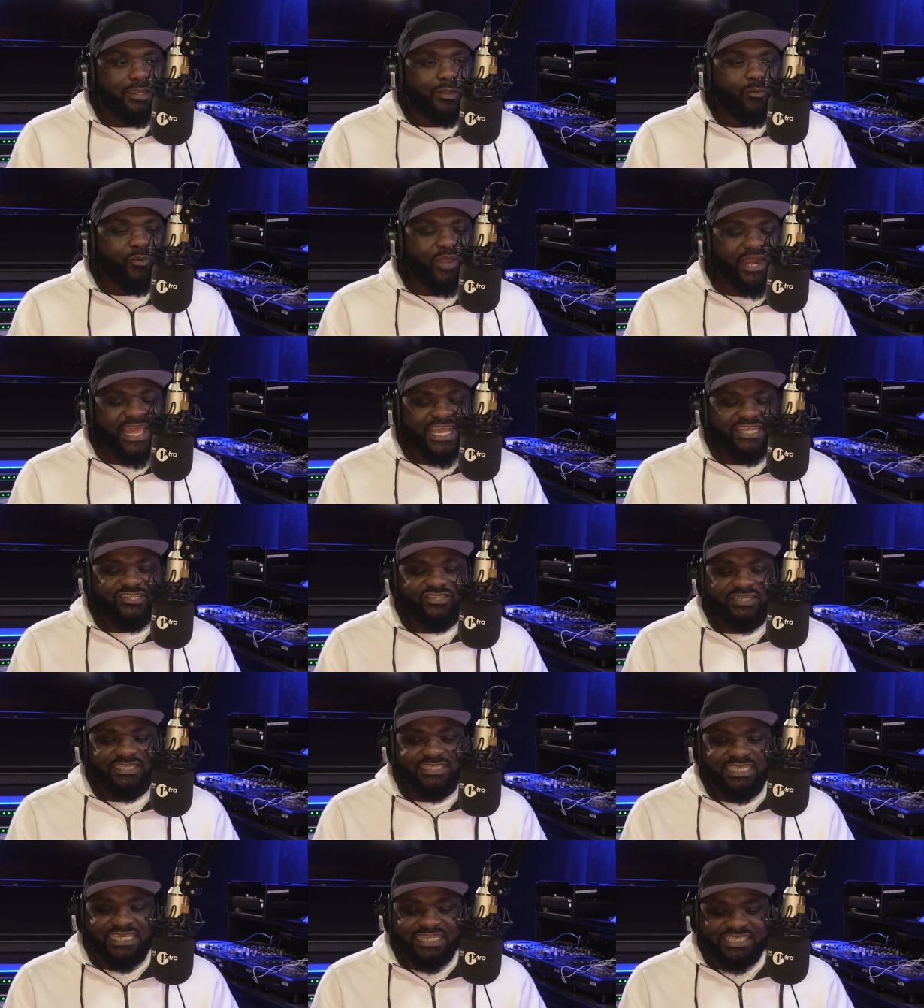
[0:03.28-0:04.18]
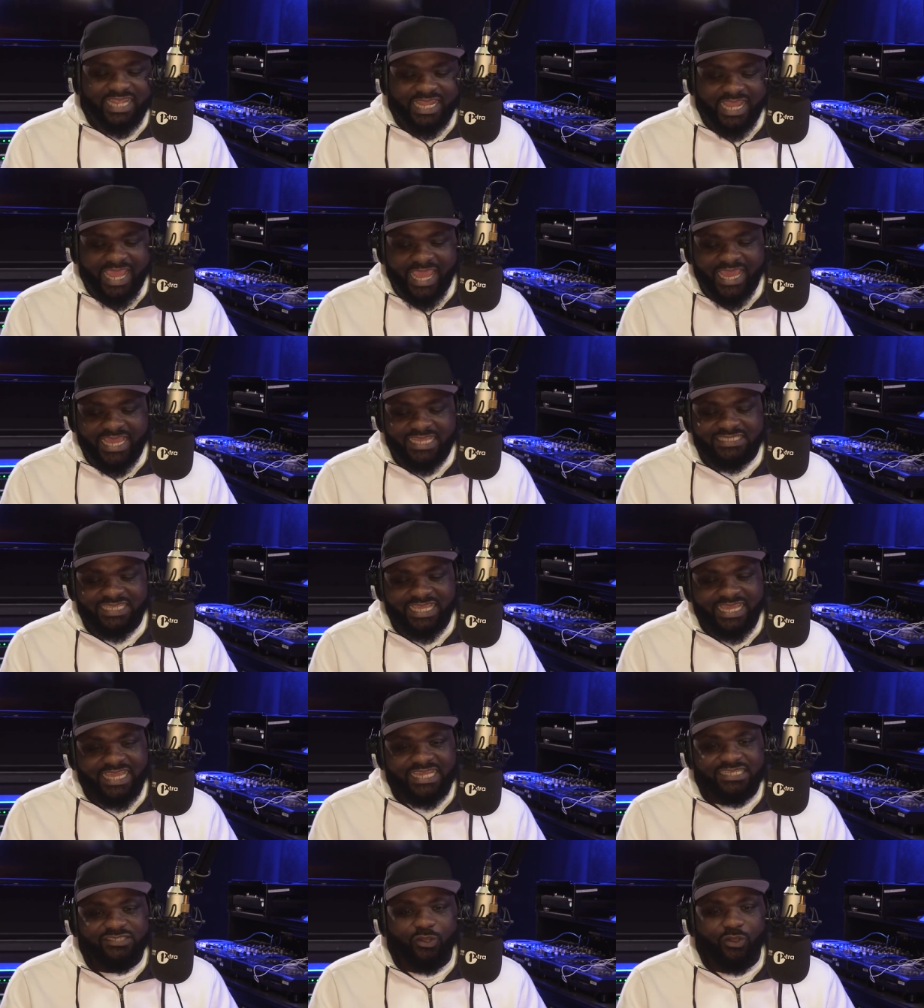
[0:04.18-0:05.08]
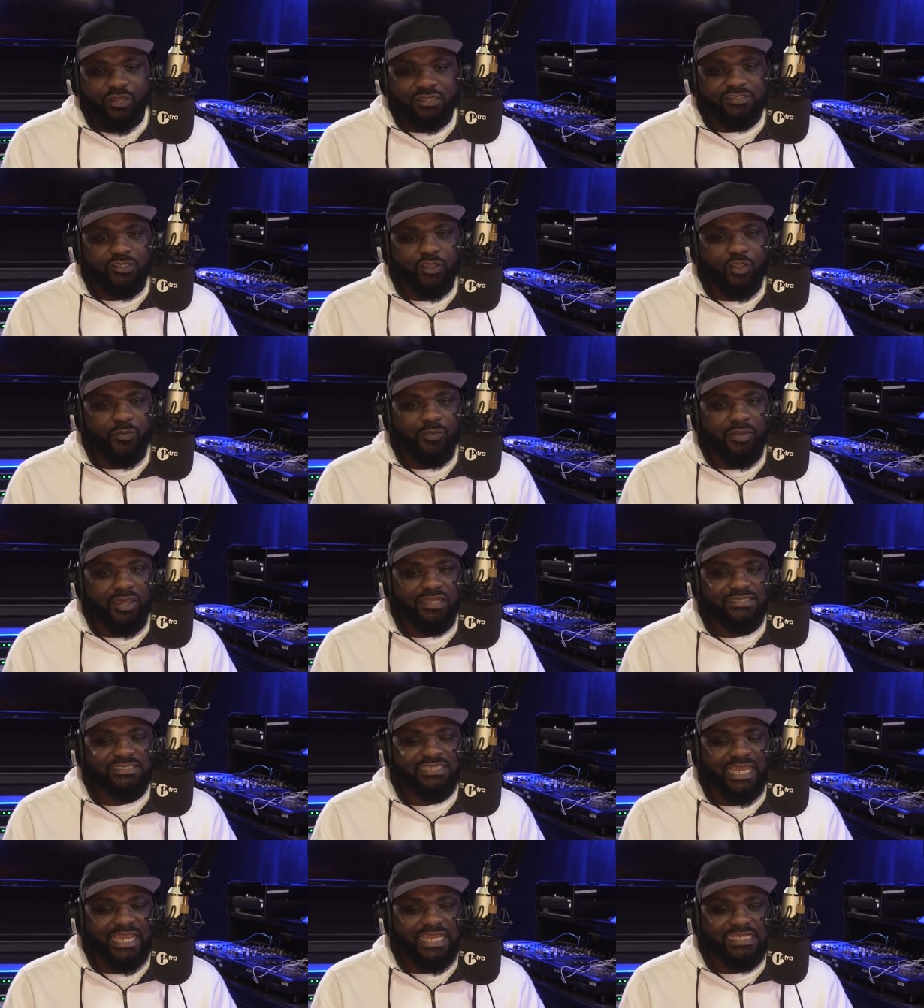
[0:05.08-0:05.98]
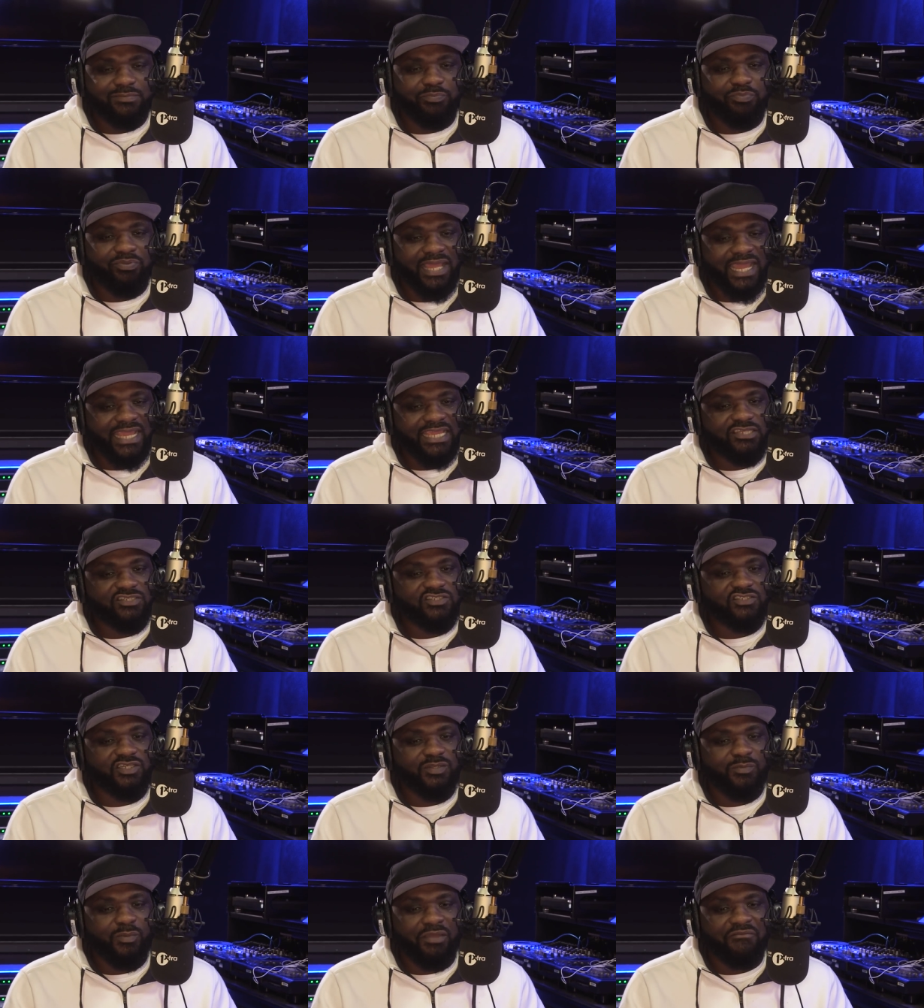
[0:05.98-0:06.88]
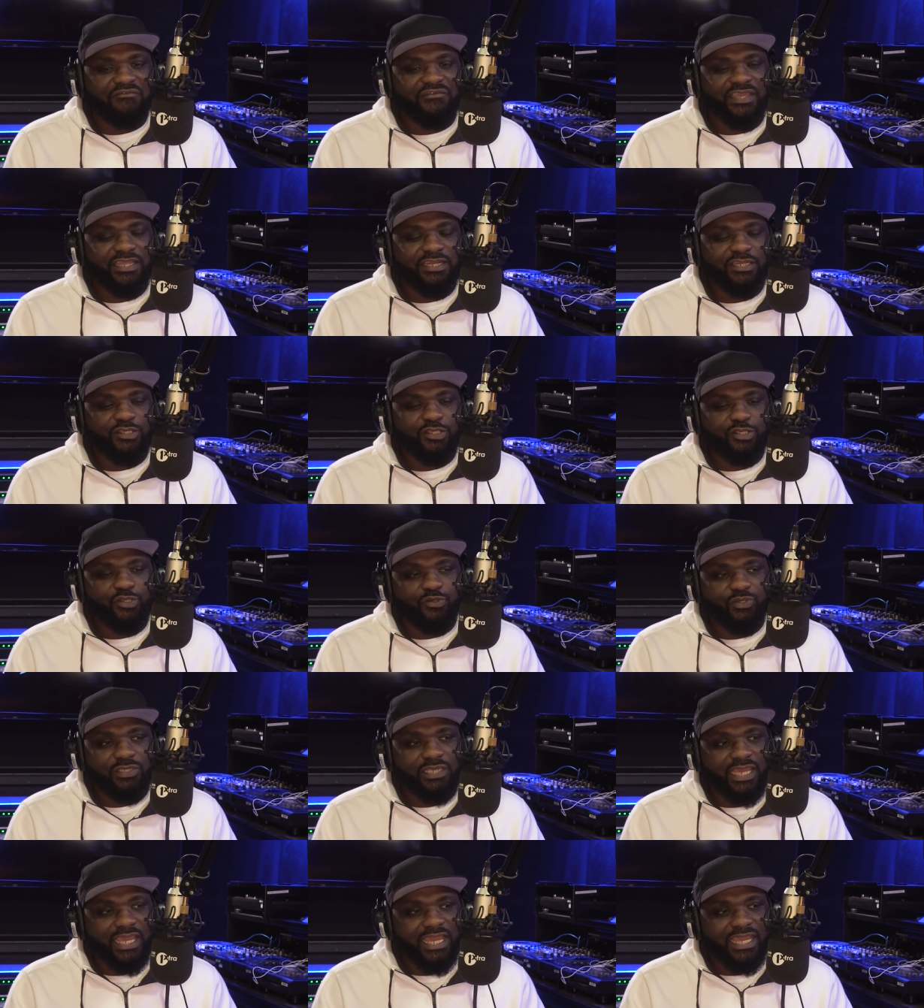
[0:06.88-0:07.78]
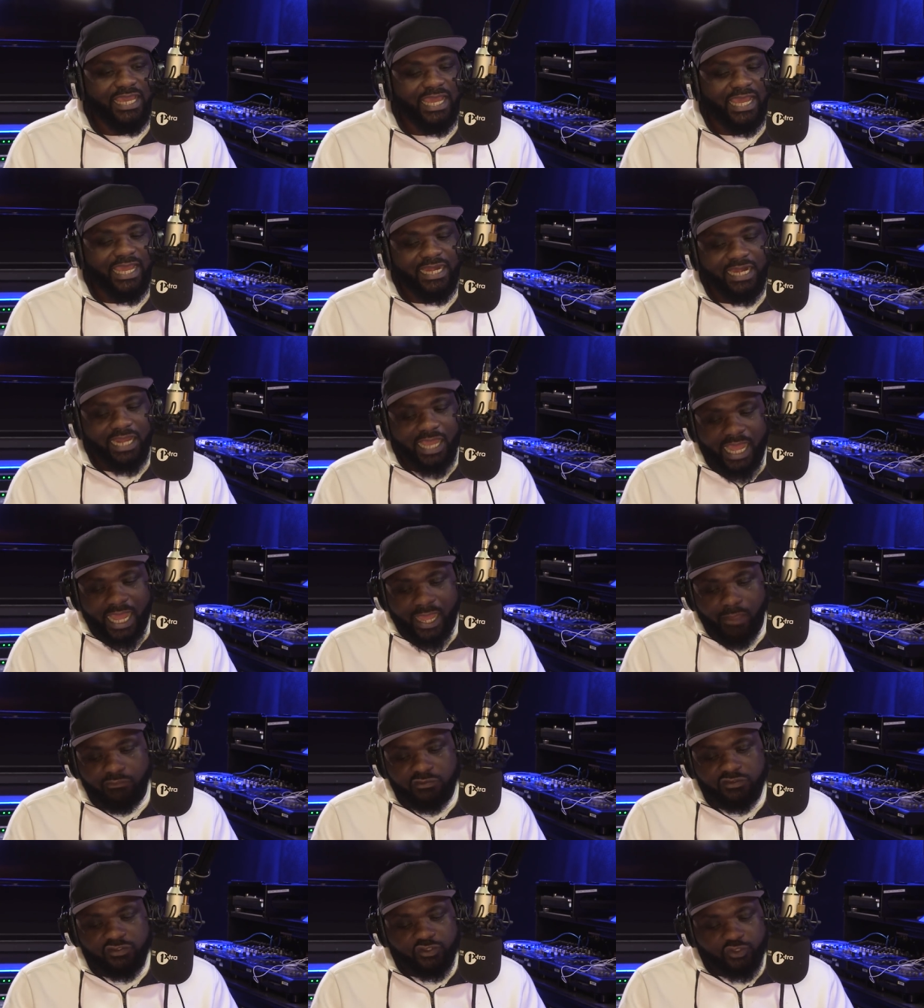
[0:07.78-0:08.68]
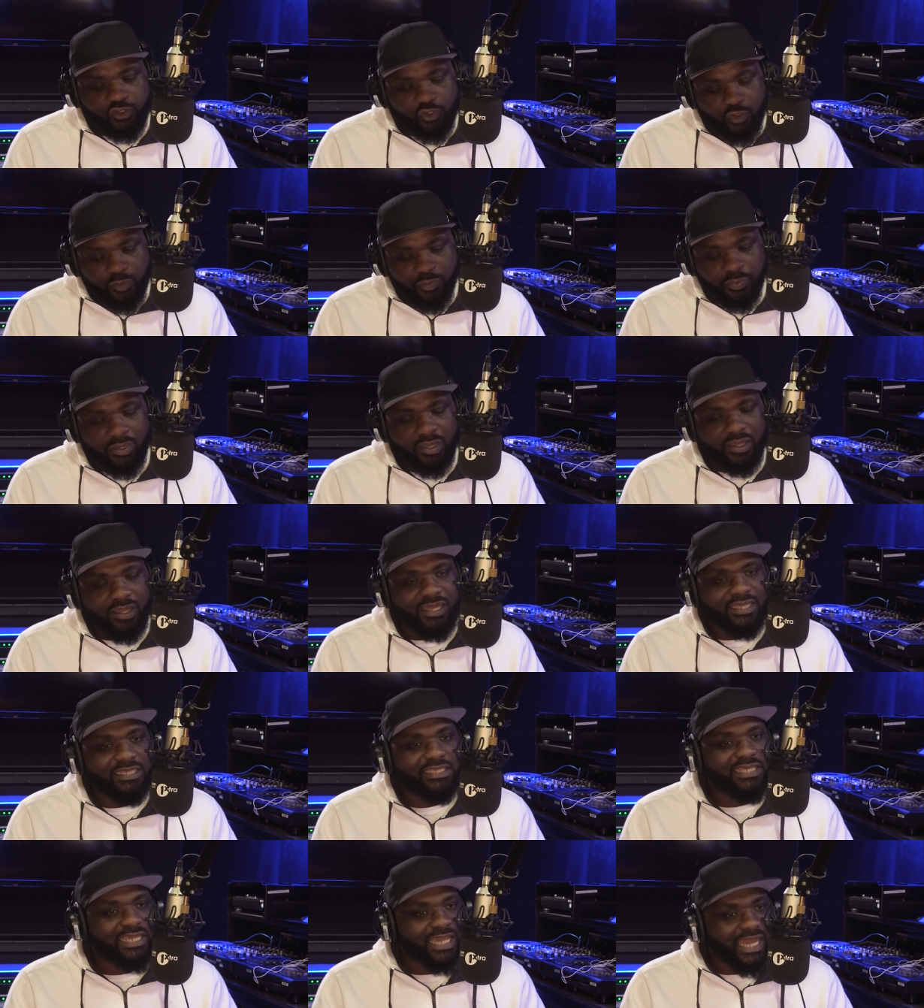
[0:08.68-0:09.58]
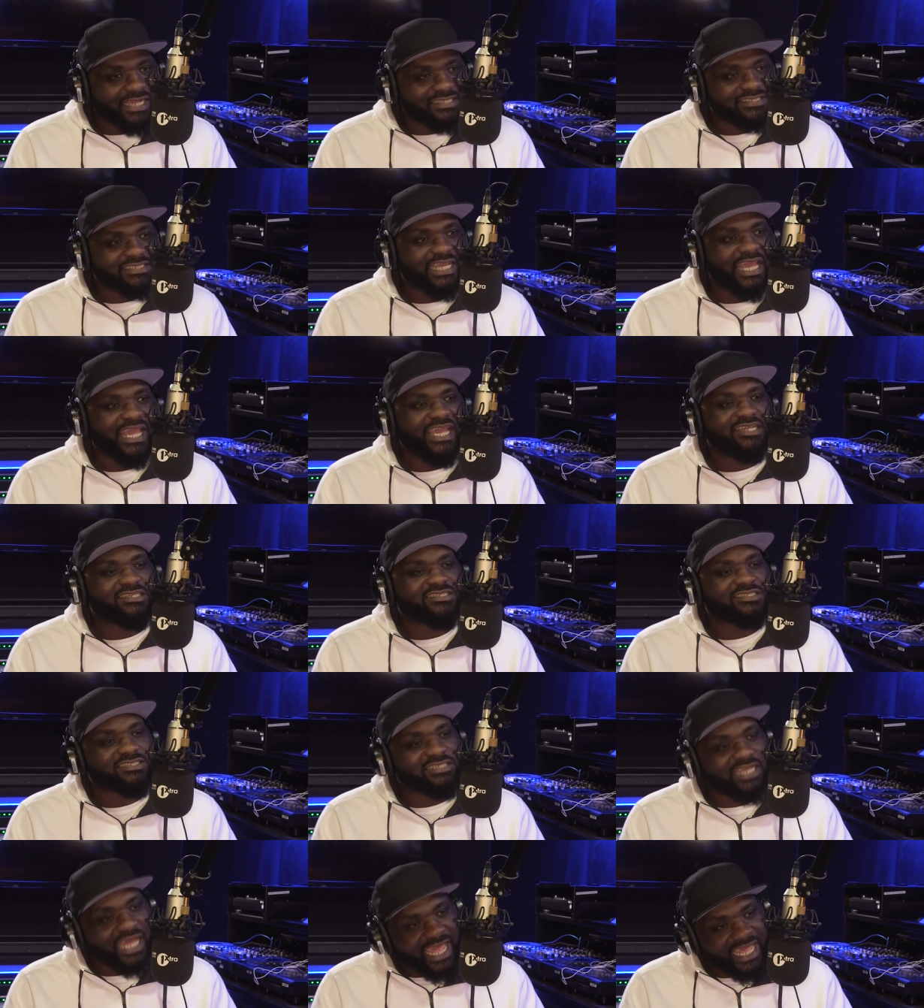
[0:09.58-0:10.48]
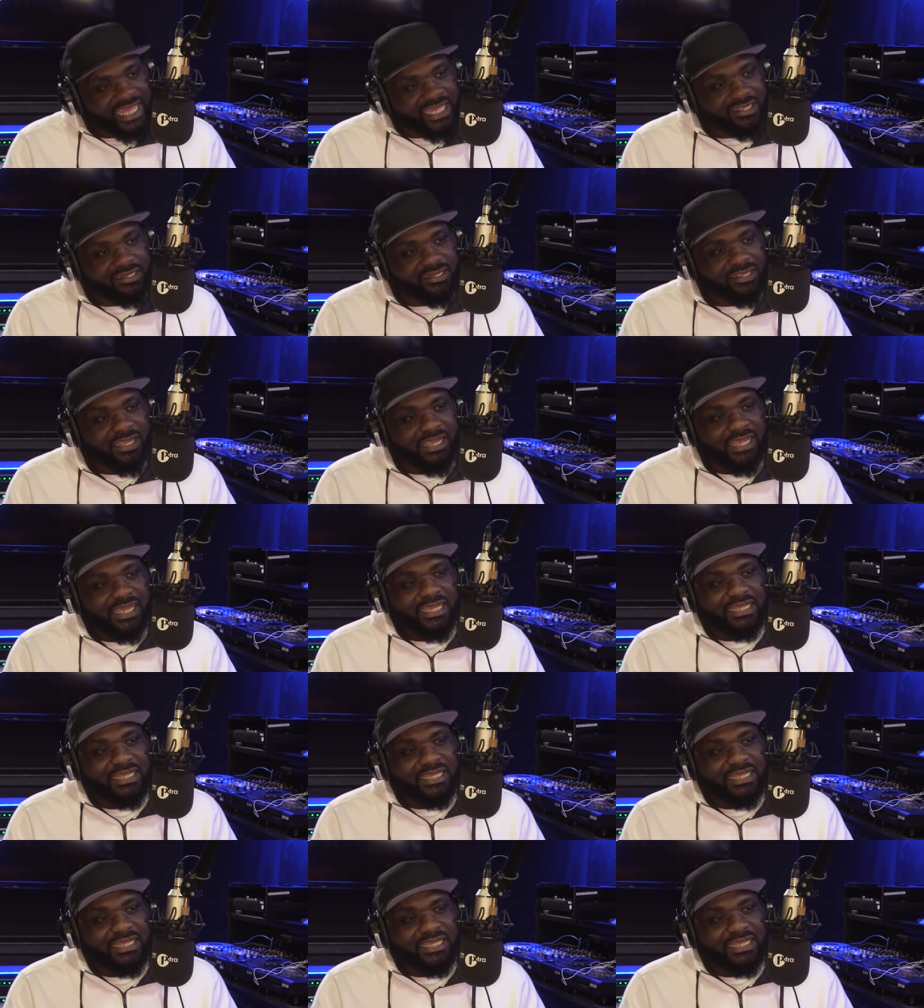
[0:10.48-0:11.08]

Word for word: One extra DJ Ace, it is October, so it is Black History Month in the UK, and I'm super gassed excited